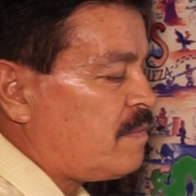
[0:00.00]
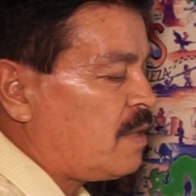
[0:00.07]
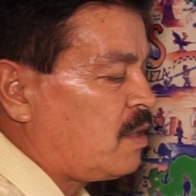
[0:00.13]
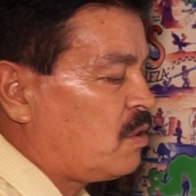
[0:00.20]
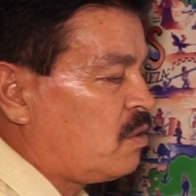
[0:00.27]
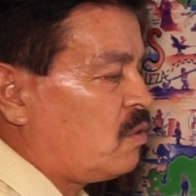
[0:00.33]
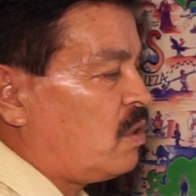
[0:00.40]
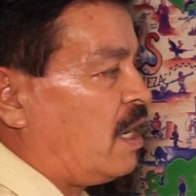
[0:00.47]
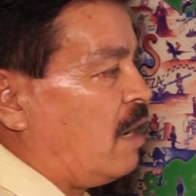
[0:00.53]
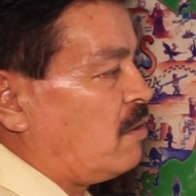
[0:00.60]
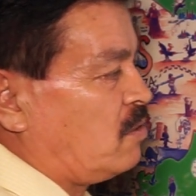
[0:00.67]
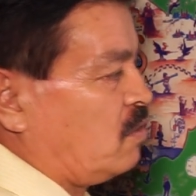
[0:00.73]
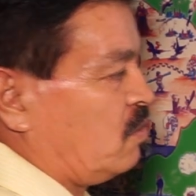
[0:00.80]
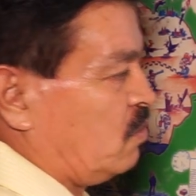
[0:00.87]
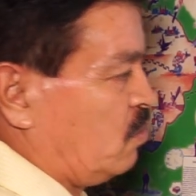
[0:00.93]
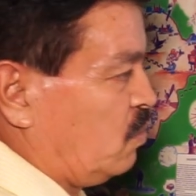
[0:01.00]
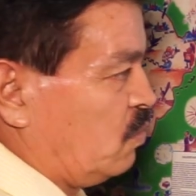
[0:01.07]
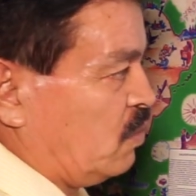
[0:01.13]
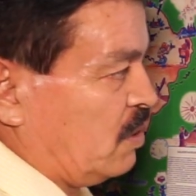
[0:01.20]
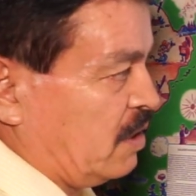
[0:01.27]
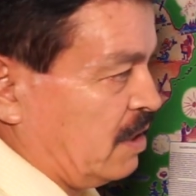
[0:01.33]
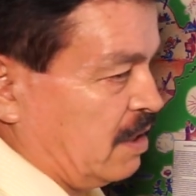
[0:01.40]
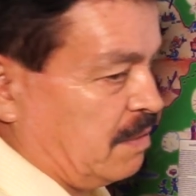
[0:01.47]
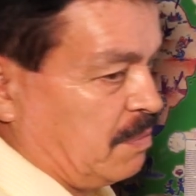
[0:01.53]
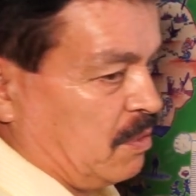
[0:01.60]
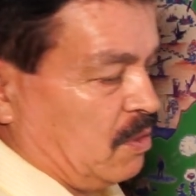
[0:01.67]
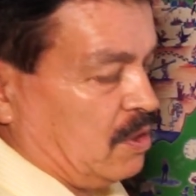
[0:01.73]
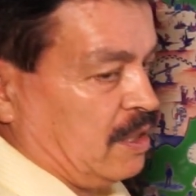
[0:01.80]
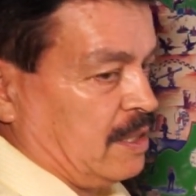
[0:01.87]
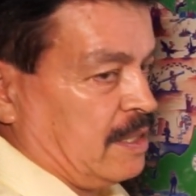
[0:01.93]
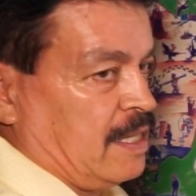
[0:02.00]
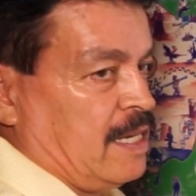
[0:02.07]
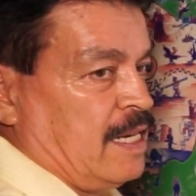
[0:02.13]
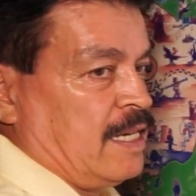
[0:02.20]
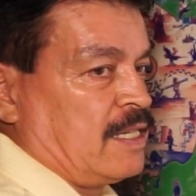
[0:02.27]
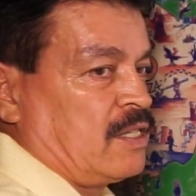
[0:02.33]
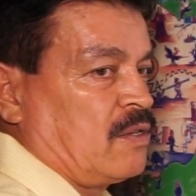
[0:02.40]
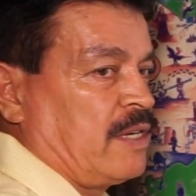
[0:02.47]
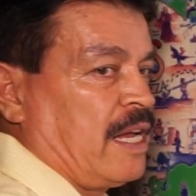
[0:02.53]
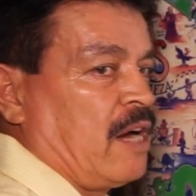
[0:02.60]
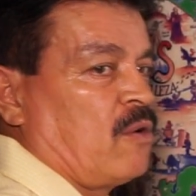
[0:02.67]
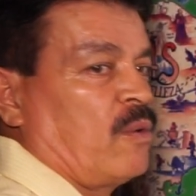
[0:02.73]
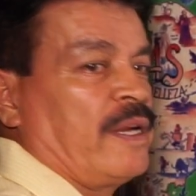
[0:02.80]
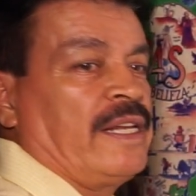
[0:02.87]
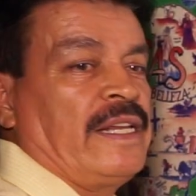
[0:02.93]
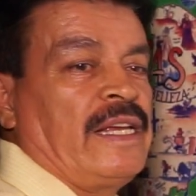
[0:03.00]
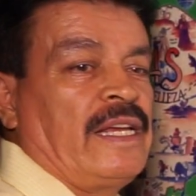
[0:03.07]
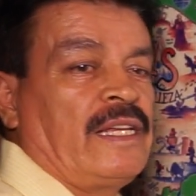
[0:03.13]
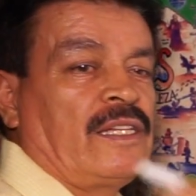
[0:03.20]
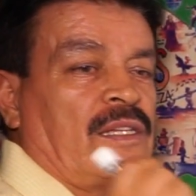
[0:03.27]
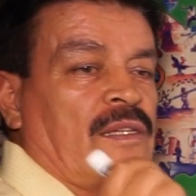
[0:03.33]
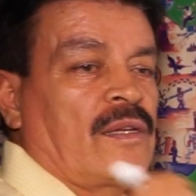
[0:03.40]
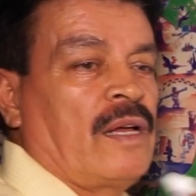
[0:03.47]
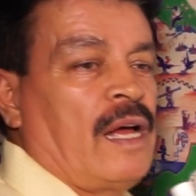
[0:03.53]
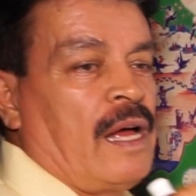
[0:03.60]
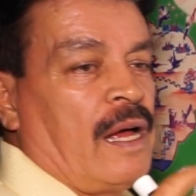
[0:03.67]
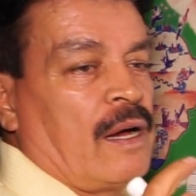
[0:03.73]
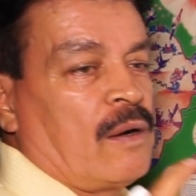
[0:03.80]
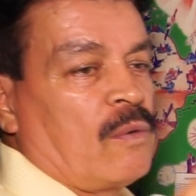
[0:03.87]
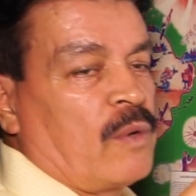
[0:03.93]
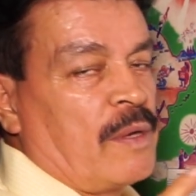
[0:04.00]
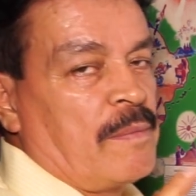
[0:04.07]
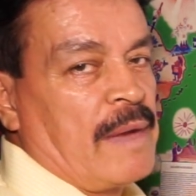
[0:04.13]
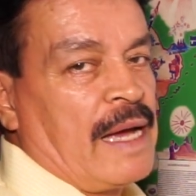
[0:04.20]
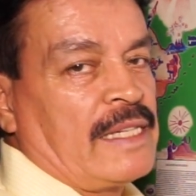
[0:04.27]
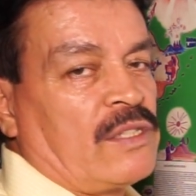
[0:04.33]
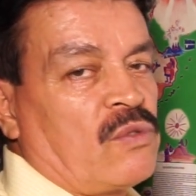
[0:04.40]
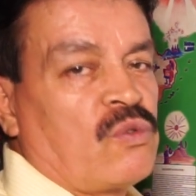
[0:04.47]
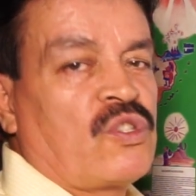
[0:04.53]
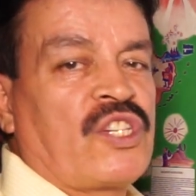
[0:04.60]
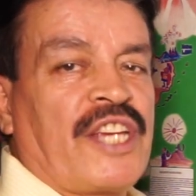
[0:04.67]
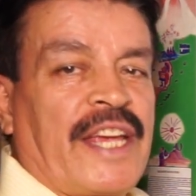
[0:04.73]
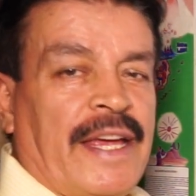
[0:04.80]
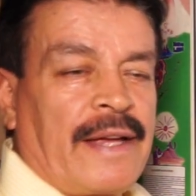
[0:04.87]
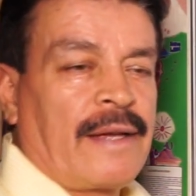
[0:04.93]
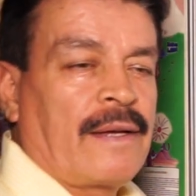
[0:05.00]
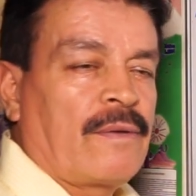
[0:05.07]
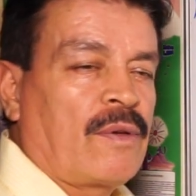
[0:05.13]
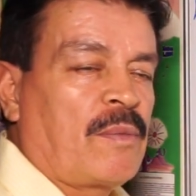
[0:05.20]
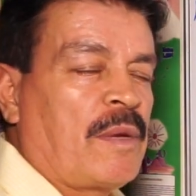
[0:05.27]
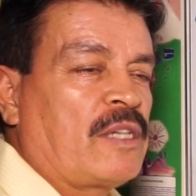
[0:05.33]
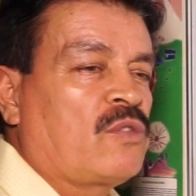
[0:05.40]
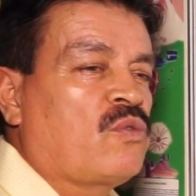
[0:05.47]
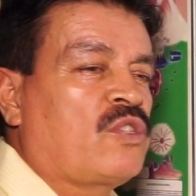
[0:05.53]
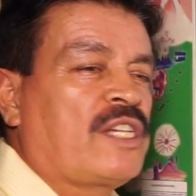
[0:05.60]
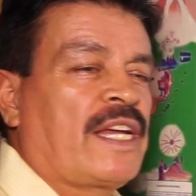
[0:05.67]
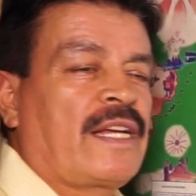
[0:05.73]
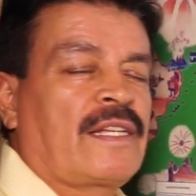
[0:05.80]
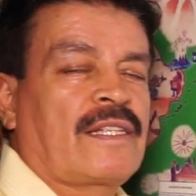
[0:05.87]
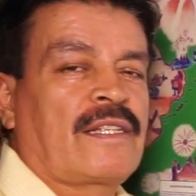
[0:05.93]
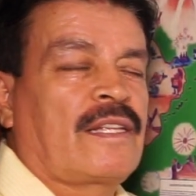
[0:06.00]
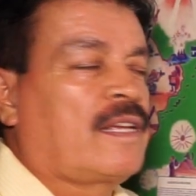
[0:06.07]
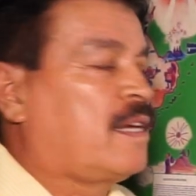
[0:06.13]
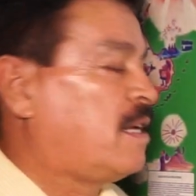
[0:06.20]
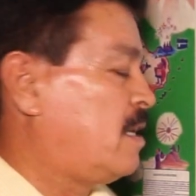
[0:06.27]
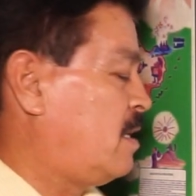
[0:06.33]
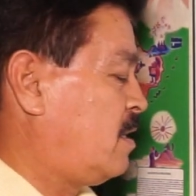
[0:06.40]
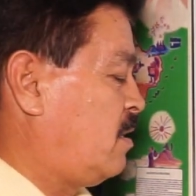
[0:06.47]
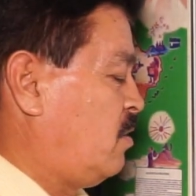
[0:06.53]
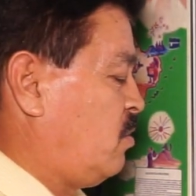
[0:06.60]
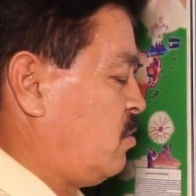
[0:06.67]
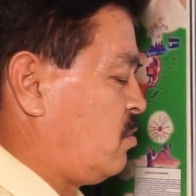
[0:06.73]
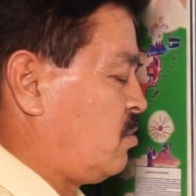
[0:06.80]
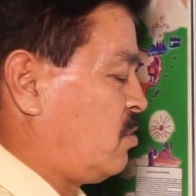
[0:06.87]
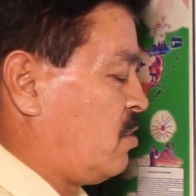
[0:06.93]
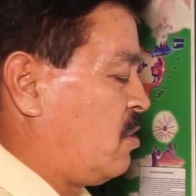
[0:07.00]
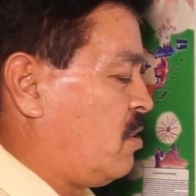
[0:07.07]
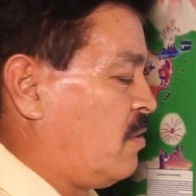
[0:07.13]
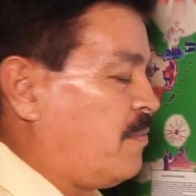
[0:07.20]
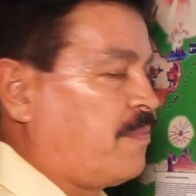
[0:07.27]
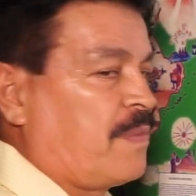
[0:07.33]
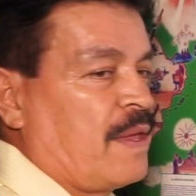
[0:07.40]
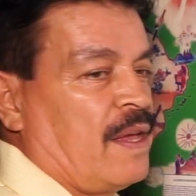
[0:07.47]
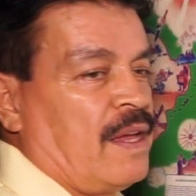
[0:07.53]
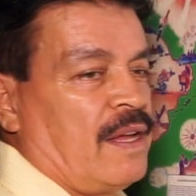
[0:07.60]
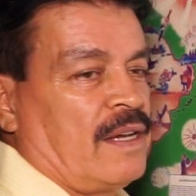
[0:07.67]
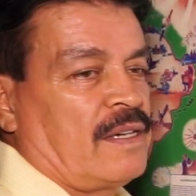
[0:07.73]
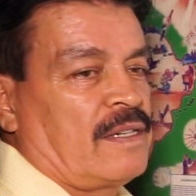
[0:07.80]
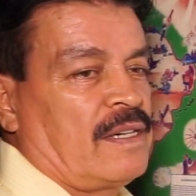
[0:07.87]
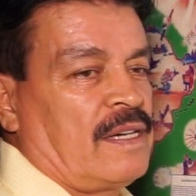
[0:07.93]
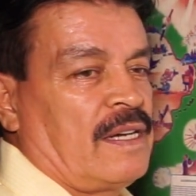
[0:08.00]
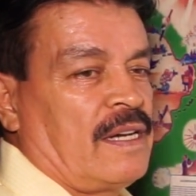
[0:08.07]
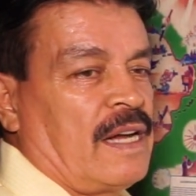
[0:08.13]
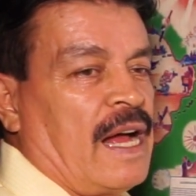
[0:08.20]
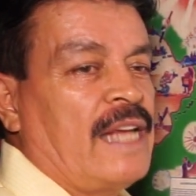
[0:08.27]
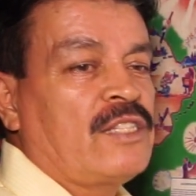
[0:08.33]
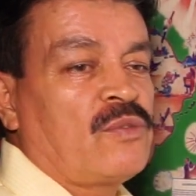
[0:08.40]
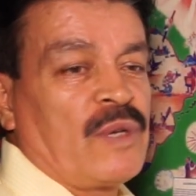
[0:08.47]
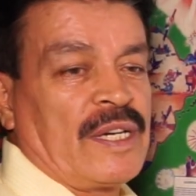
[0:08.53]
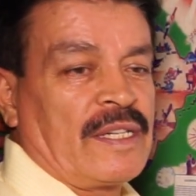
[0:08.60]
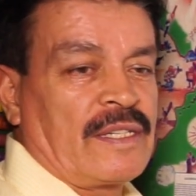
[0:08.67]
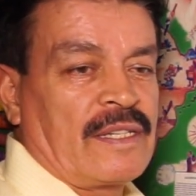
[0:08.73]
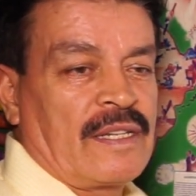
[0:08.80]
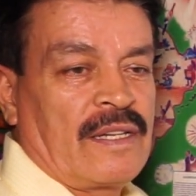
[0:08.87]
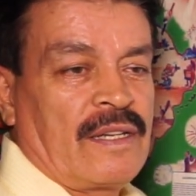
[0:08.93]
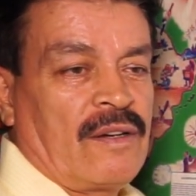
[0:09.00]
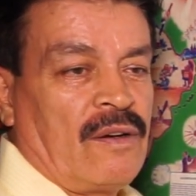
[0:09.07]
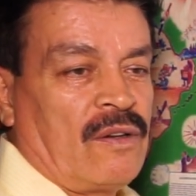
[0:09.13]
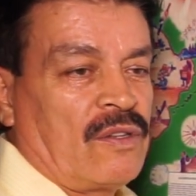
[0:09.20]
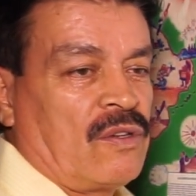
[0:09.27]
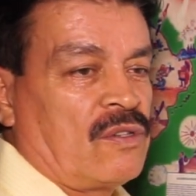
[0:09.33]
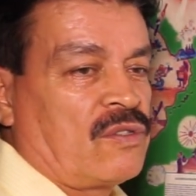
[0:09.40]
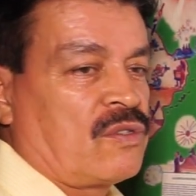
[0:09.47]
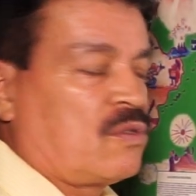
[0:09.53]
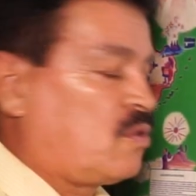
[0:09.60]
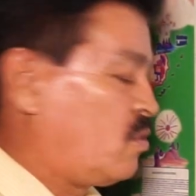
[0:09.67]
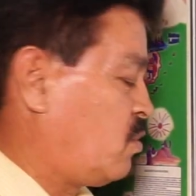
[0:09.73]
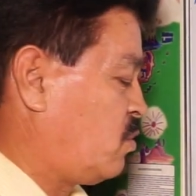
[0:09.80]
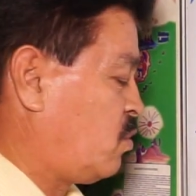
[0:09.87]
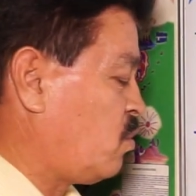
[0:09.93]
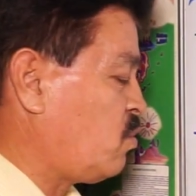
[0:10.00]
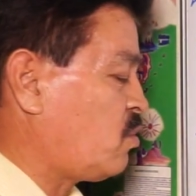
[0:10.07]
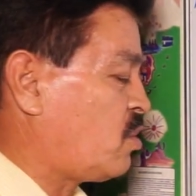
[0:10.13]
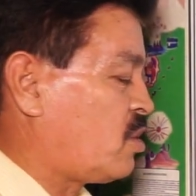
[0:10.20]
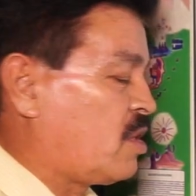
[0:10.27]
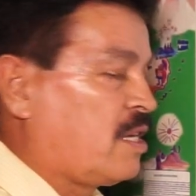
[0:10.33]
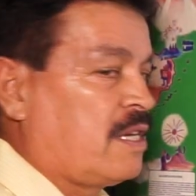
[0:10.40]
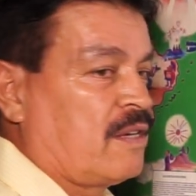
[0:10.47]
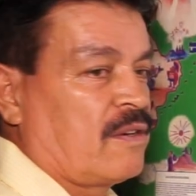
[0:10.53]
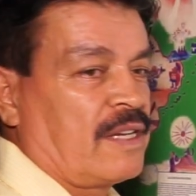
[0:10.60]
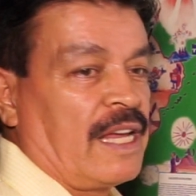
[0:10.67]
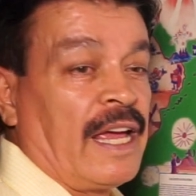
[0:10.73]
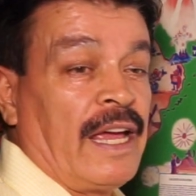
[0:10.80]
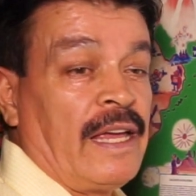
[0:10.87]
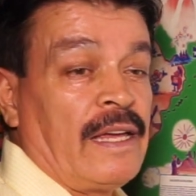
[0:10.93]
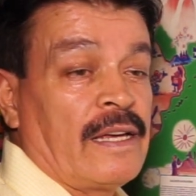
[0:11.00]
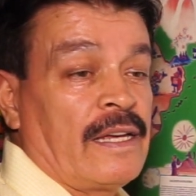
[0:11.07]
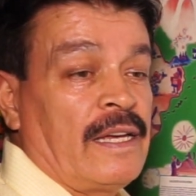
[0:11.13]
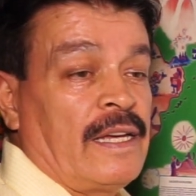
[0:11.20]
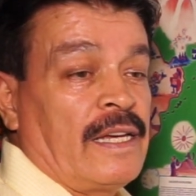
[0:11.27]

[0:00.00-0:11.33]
You know how to do this process. So now we need, we must check those answers or those roots. Okay.